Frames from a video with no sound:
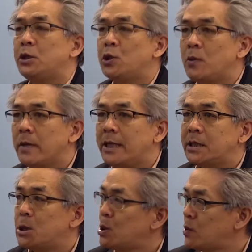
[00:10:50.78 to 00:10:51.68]
you know it's
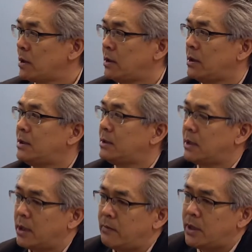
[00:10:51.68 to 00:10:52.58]
a journey, isn't
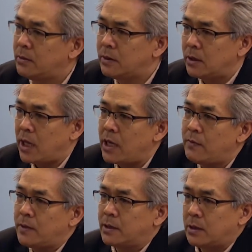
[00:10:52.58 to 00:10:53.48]
it? I mean,
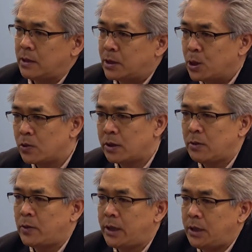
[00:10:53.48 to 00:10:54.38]
life is is journey.
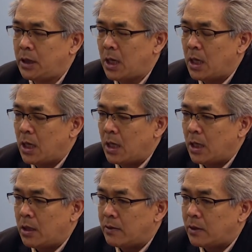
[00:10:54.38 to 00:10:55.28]
We,
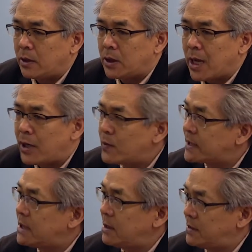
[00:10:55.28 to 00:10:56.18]
I don't
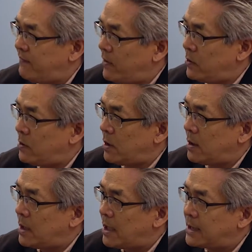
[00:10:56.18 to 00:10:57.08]
see as failure.
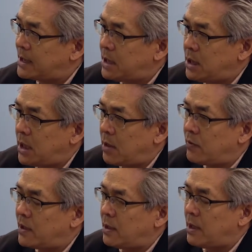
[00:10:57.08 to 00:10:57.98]
I, I see
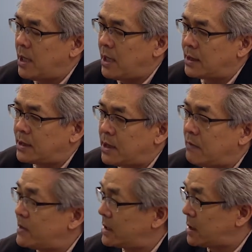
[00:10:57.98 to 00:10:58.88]
everything as
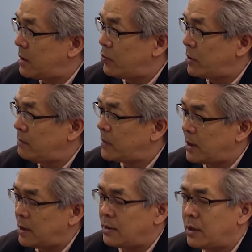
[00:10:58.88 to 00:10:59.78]
self discovery.
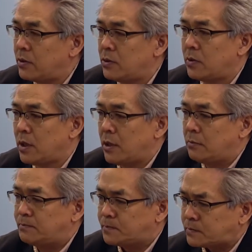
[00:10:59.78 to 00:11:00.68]
And I'll tell you
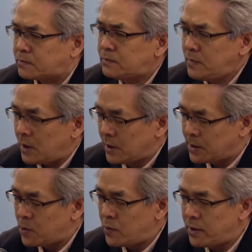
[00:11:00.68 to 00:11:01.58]
um, a
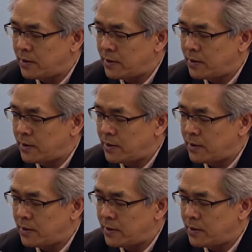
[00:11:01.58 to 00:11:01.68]
story.